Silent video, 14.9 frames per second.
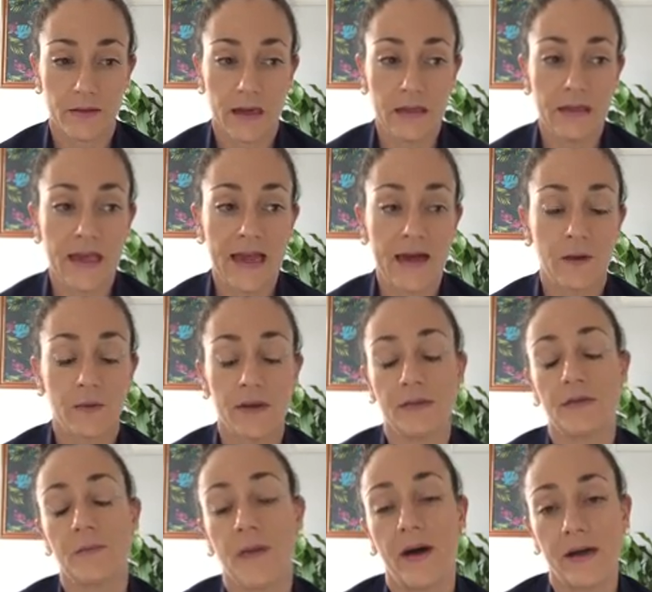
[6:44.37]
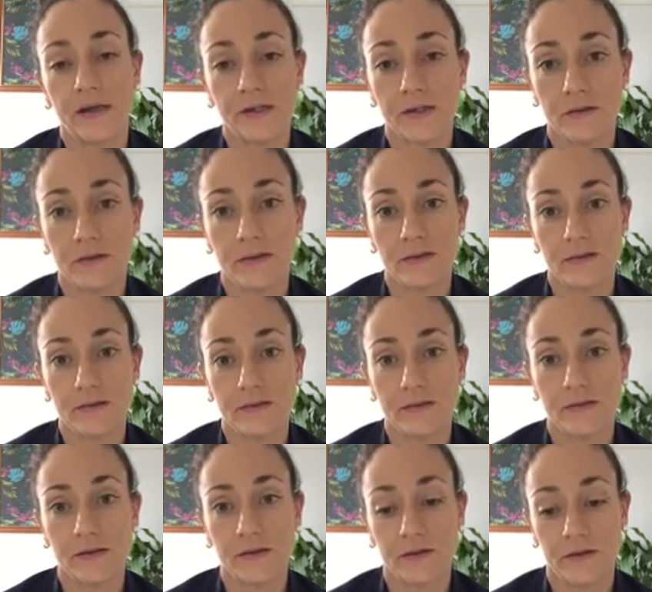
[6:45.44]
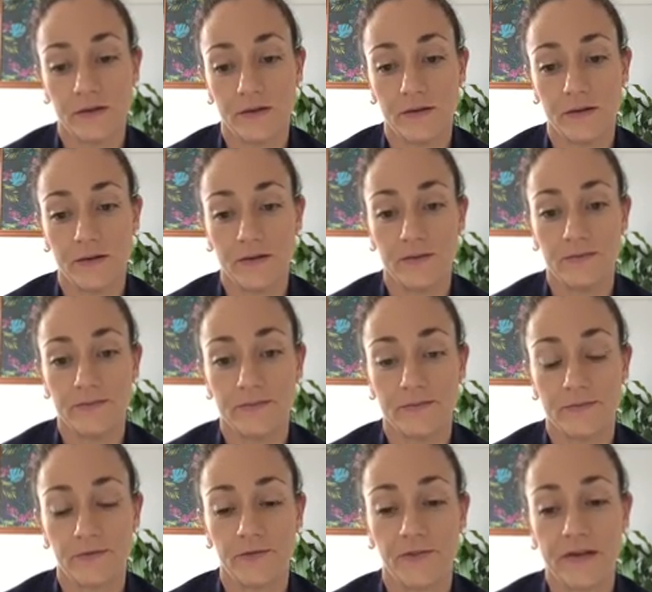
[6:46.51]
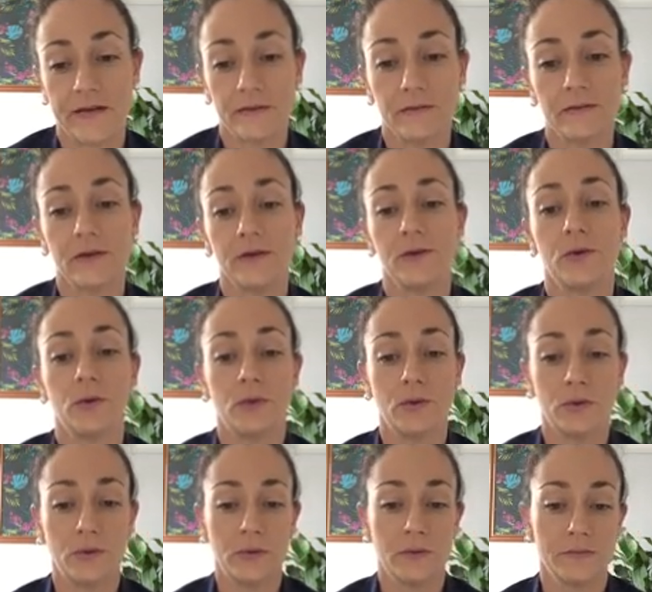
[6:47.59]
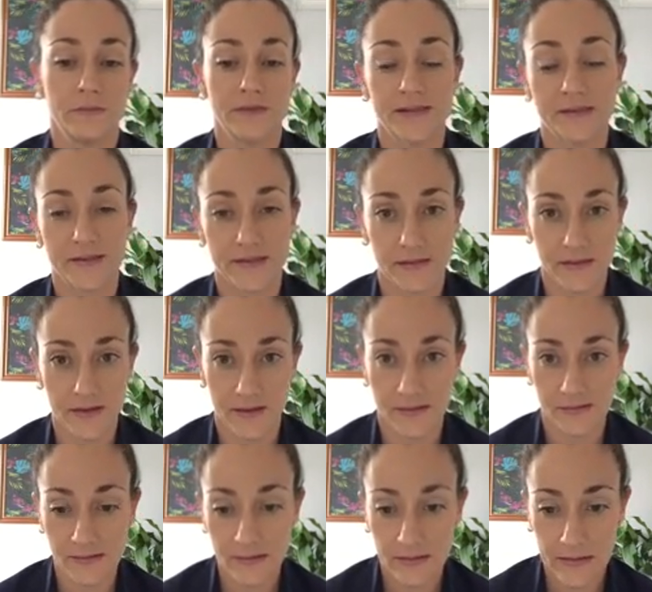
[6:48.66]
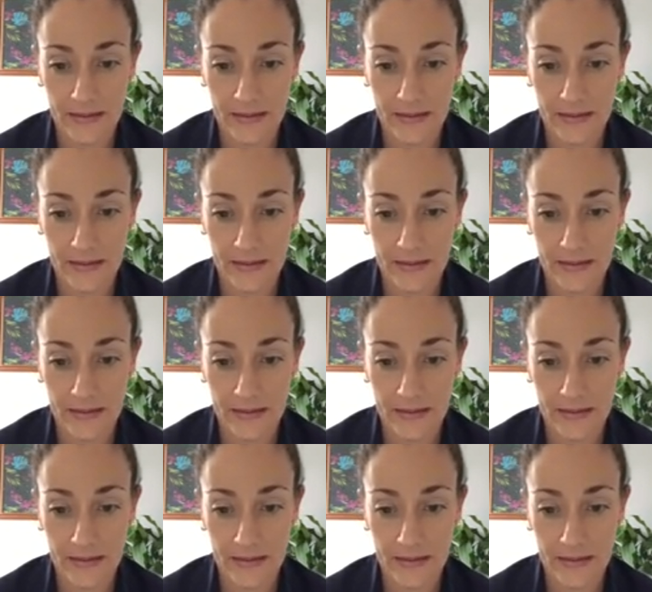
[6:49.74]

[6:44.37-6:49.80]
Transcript: allowing the patient to feel your discontent.